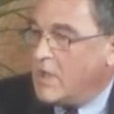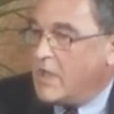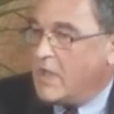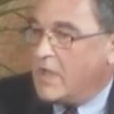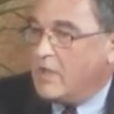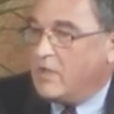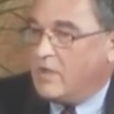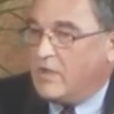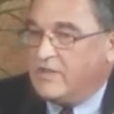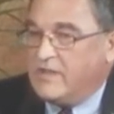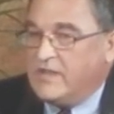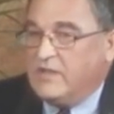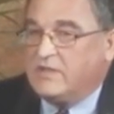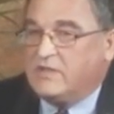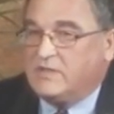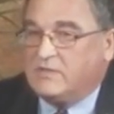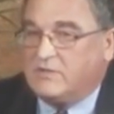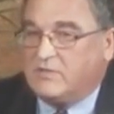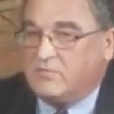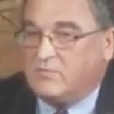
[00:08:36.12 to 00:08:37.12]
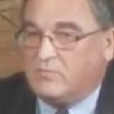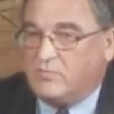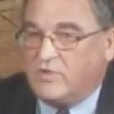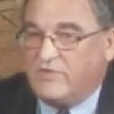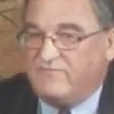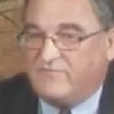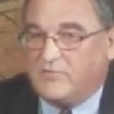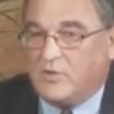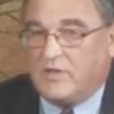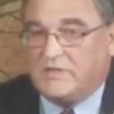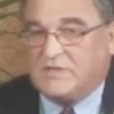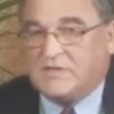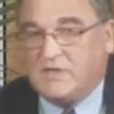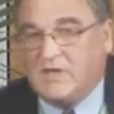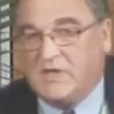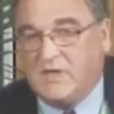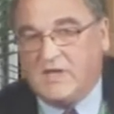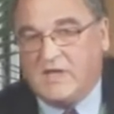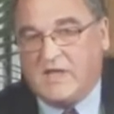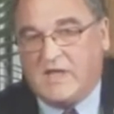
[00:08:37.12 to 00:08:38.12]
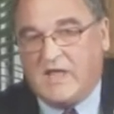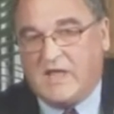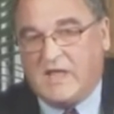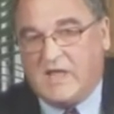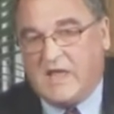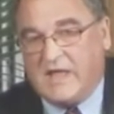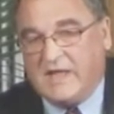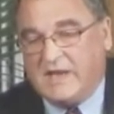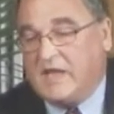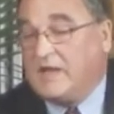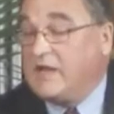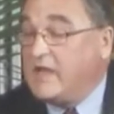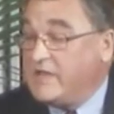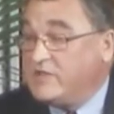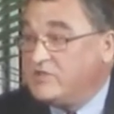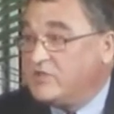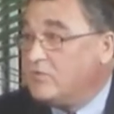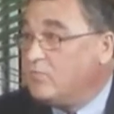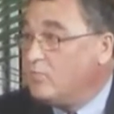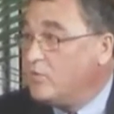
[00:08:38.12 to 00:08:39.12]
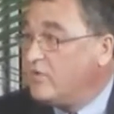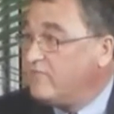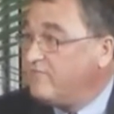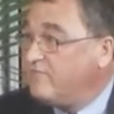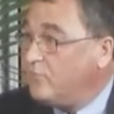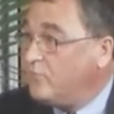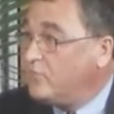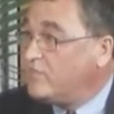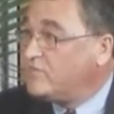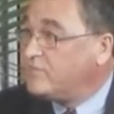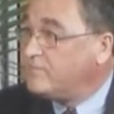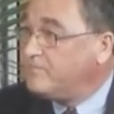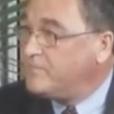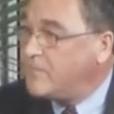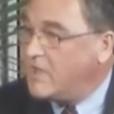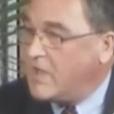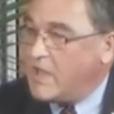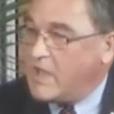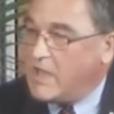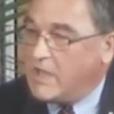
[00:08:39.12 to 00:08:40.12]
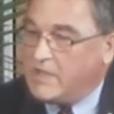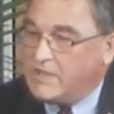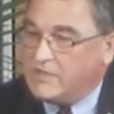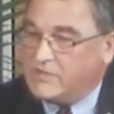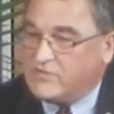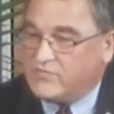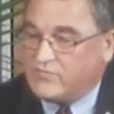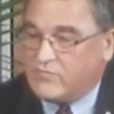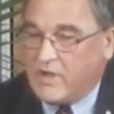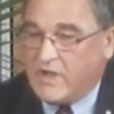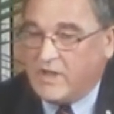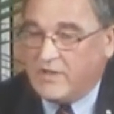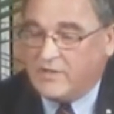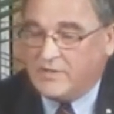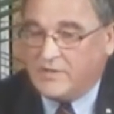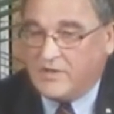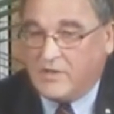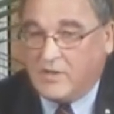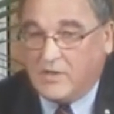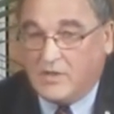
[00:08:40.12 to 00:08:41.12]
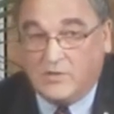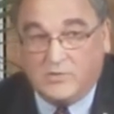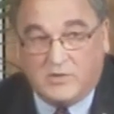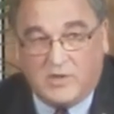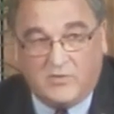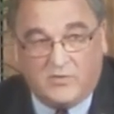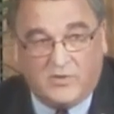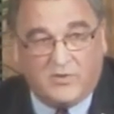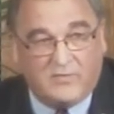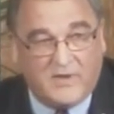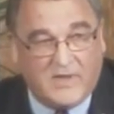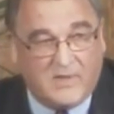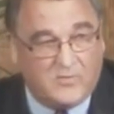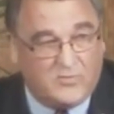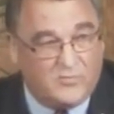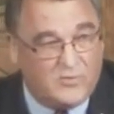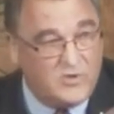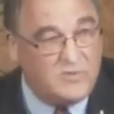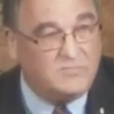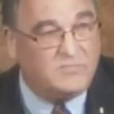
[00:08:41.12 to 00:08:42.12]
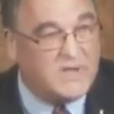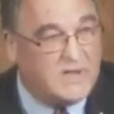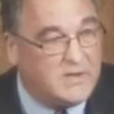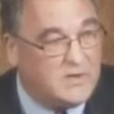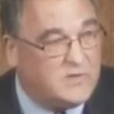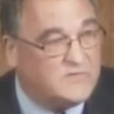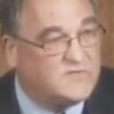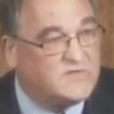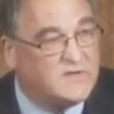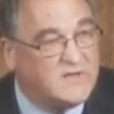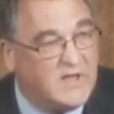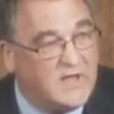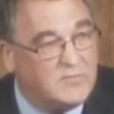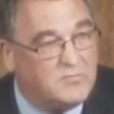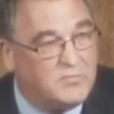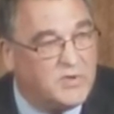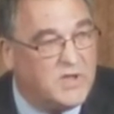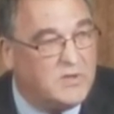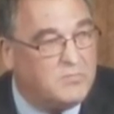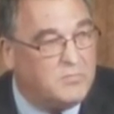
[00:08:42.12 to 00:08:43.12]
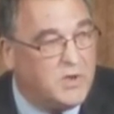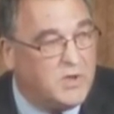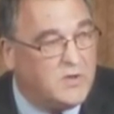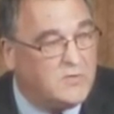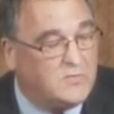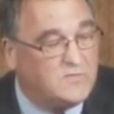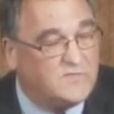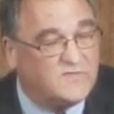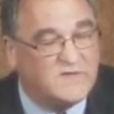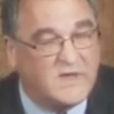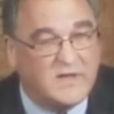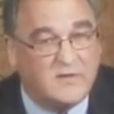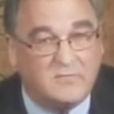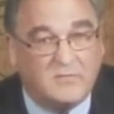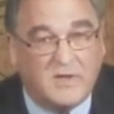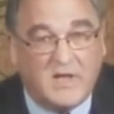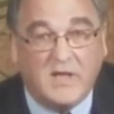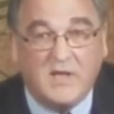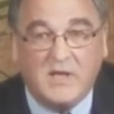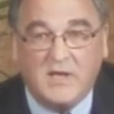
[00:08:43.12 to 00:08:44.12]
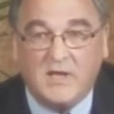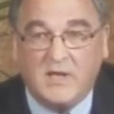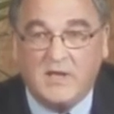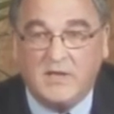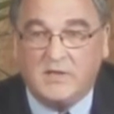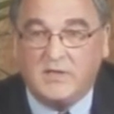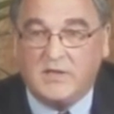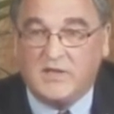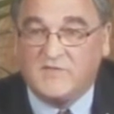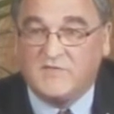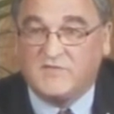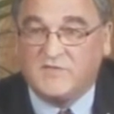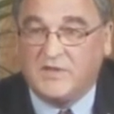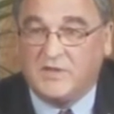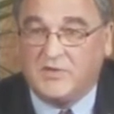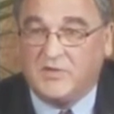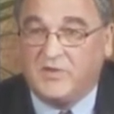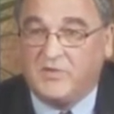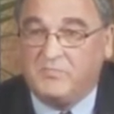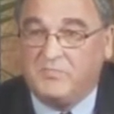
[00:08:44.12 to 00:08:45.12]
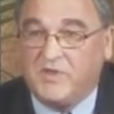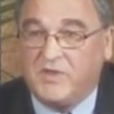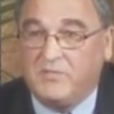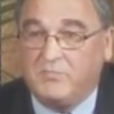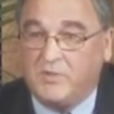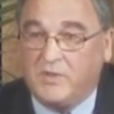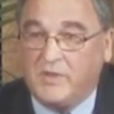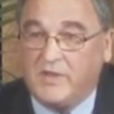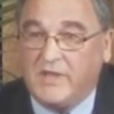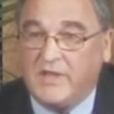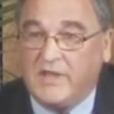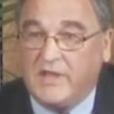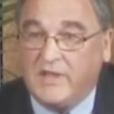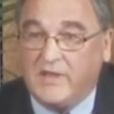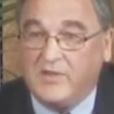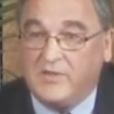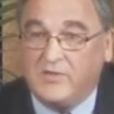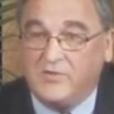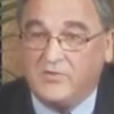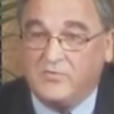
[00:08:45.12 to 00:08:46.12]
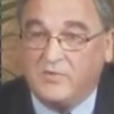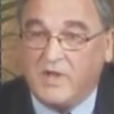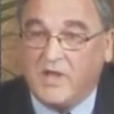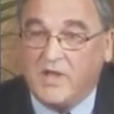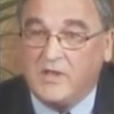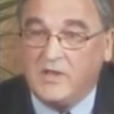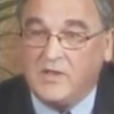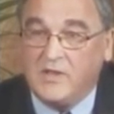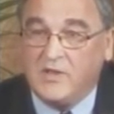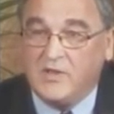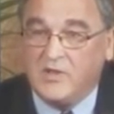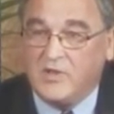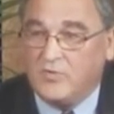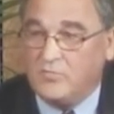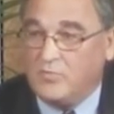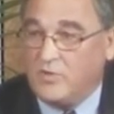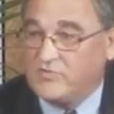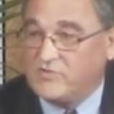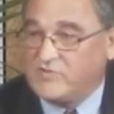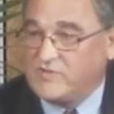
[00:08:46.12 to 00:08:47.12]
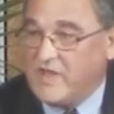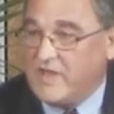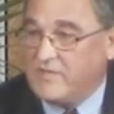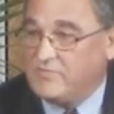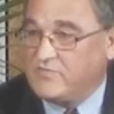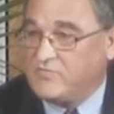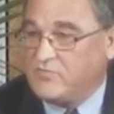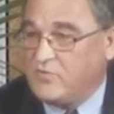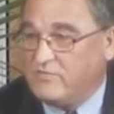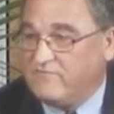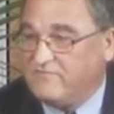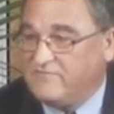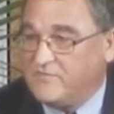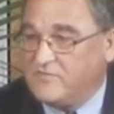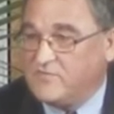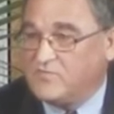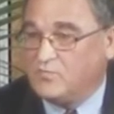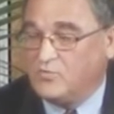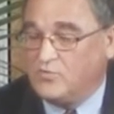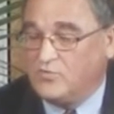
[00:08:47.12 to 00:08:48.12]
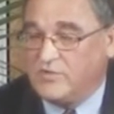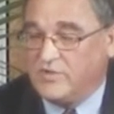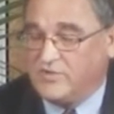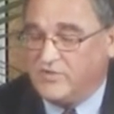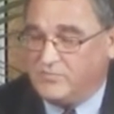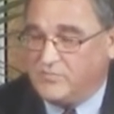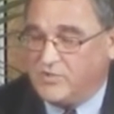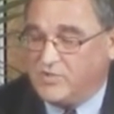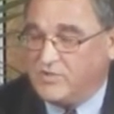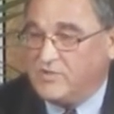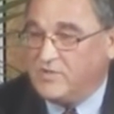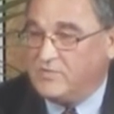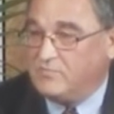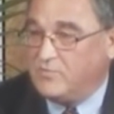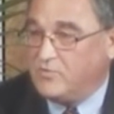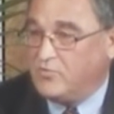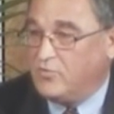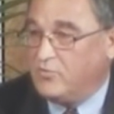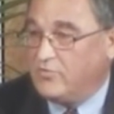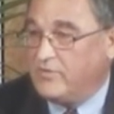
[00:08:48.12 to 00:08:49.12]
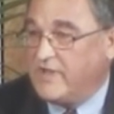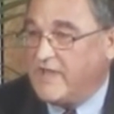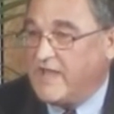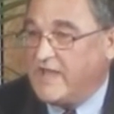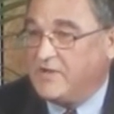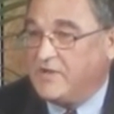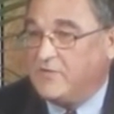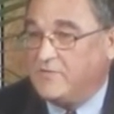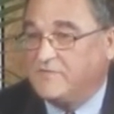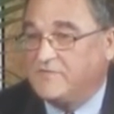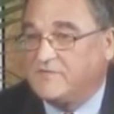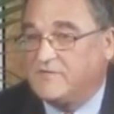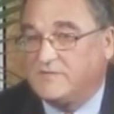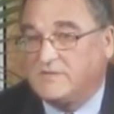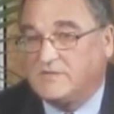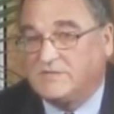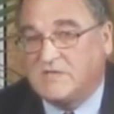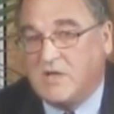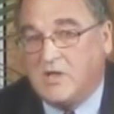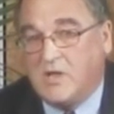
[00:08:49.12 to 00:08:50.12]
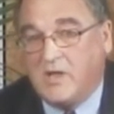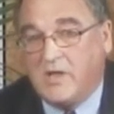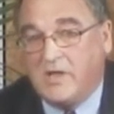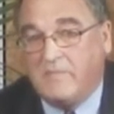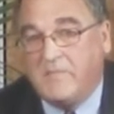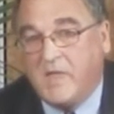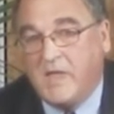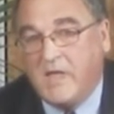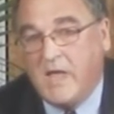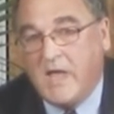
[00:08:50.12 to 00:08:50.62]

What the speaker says: I think we've got an ageing workforce in Australia. I look around the room, there are lots of young people. I also see a lot of people here who watched Armstrong first walk on the moon and were already adults at the time.